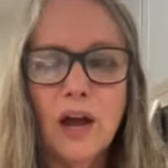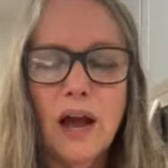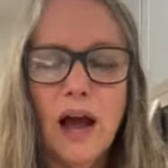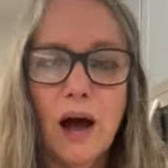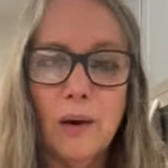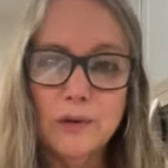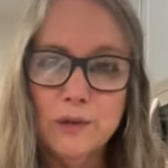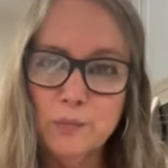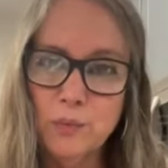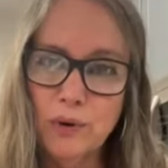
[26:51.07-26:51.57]
I
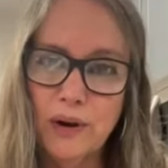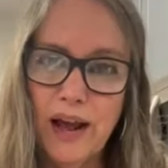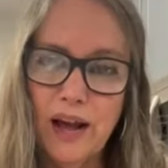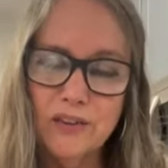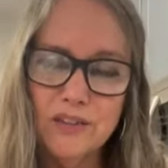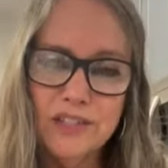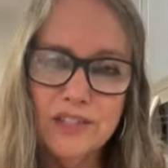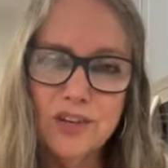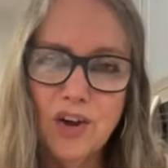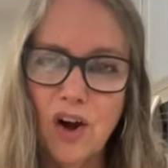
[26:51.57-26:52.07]
was
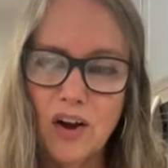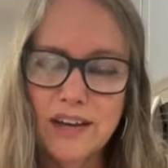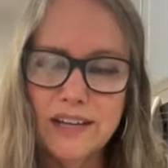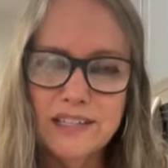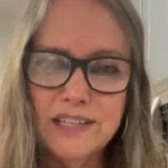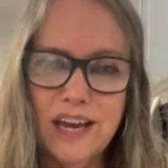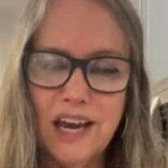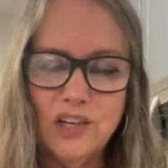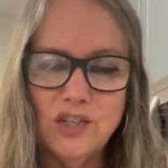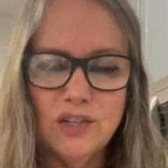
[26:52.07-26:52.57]
pronounced not
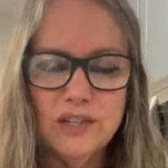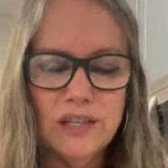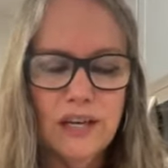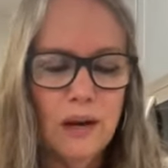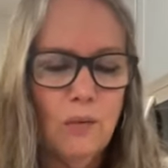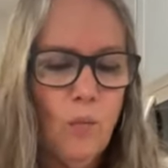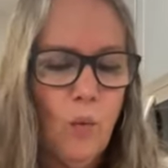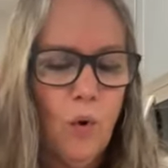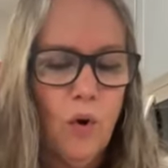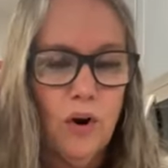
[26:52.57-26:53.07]
contagious
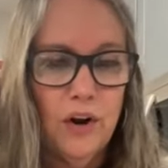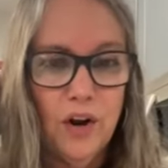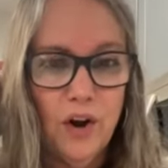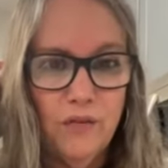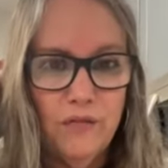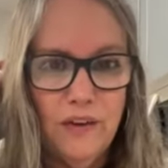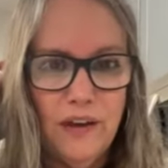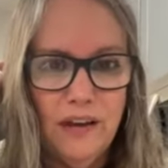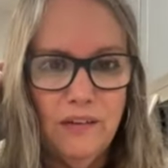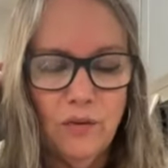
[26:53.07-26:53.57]
anymore, no
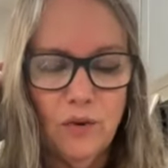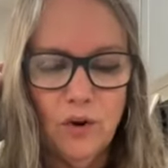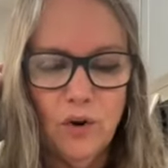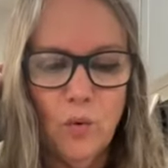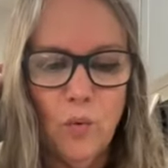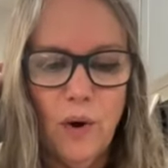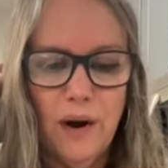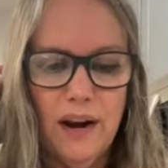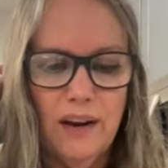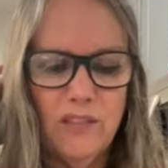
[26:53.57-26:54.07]
fever or
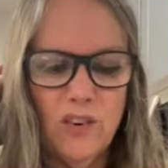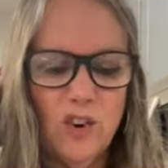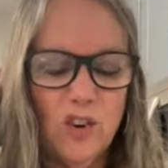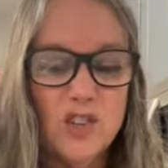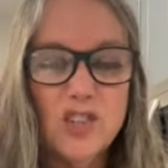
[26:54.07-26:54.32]
whatever,